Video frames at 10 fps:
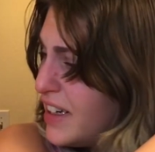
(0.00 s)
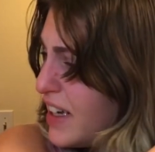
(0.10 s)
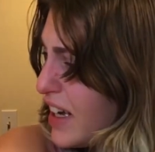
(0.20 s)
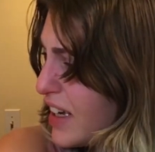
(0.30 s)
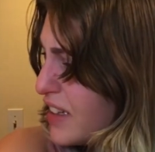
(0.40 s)

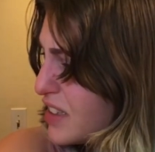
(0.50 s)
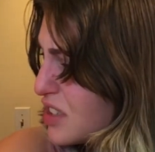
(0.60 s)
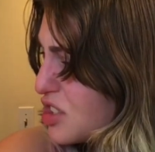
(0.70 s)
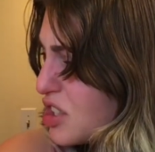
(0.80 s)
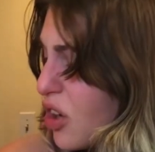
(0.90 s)
And
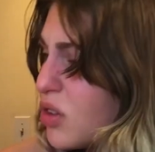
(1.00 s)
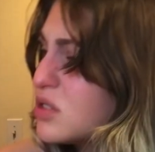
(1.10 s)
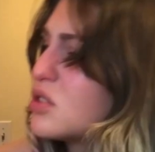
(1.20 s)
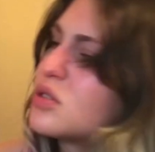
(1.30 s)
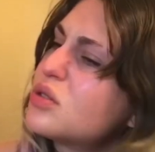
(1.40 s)
she
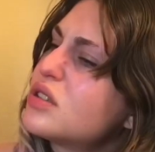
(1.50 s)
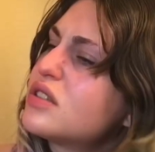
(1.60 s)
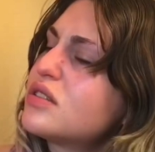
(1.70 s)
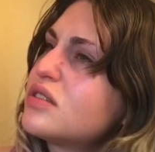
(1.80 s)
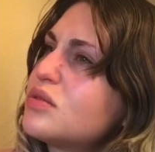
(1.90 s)
also
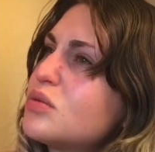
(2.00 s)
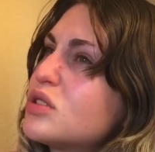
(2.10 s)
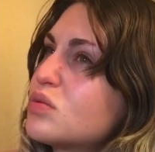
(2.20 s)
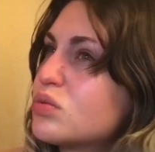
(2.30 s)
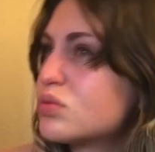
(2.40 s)

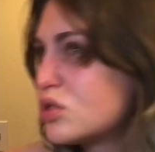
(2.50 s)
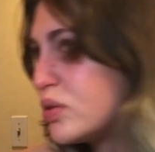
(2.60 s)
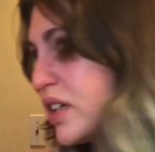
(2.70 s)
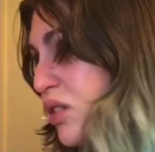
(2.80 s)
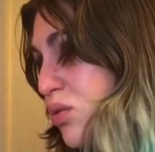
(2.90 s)
was
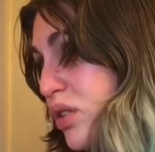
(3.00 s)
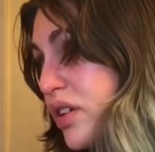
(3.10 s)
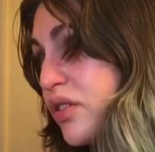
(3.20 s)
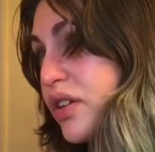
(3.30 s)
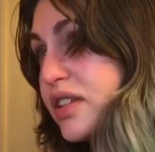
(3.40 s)
doing it really,
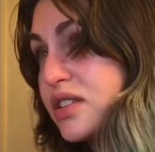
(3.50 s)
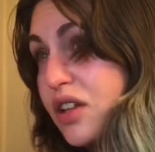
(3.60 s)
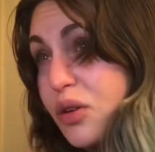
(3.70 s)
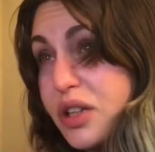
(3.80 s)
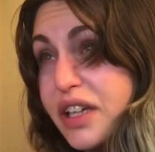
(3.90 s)
really
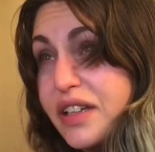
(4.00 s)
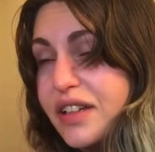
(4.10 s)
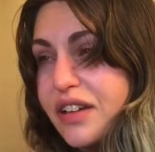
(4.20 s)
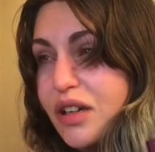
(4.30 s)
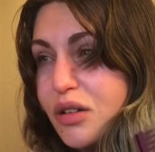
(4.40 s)
slowly, I
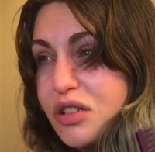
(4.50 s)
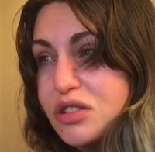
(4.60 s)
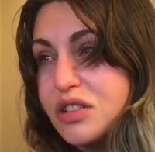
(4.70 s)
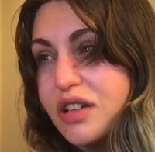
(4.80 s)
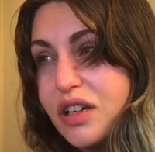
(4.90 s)
think
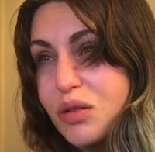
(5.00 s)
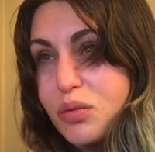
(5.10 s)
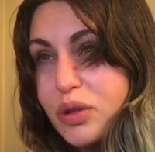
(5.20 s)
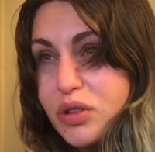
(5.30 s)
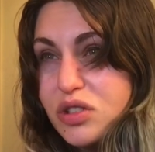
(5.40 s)
because like
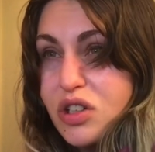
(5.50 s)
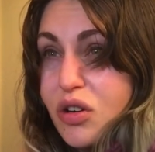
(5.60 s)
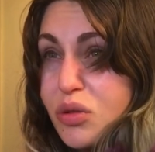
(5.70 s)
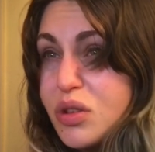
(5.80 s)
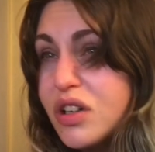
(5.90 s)
we were
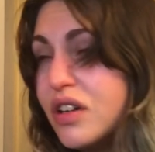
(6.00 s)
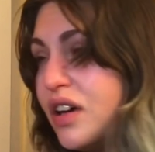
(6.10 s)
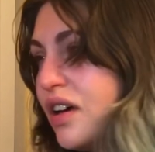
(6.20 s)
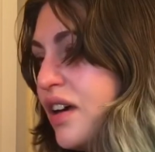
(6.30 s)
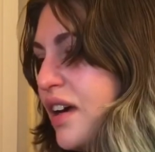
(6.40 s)
stoned,
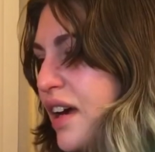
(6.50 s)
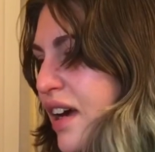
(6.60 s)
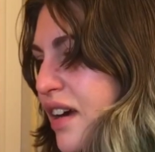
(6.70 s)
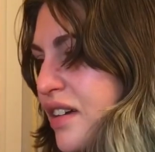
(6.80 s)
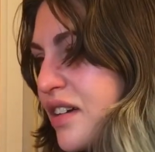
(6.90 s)

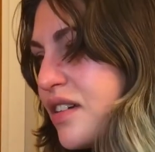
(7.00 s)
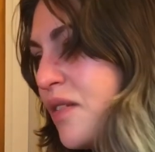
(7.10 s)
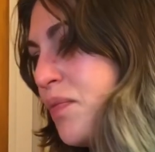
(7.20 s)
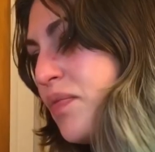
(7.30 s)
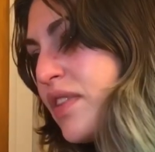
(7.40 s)
and
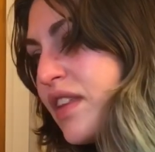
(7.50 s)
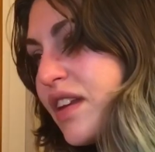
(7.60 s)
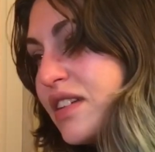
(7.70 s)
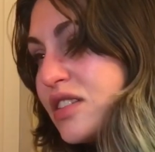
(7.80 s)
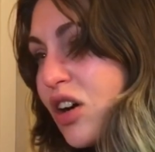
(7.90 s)

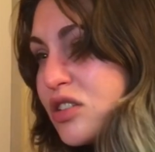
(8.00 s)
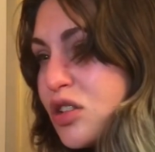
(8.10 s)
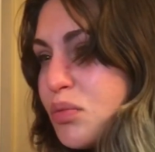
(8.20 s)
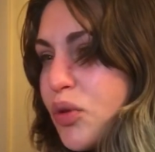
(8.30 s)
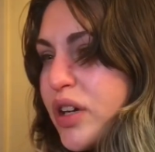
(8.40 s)
it got to the
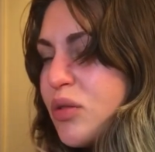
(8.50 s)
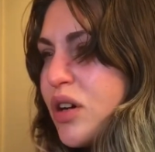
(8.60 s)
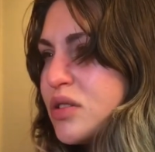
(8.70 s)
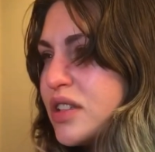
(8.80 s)
point where I was